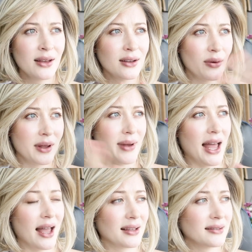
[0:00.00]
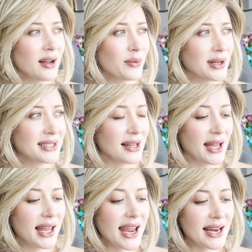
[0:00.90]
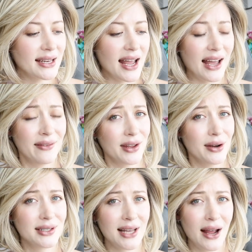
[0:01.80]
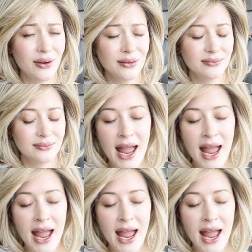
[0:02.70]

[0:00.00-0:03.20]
going back, I wanna say like eight and a half years now.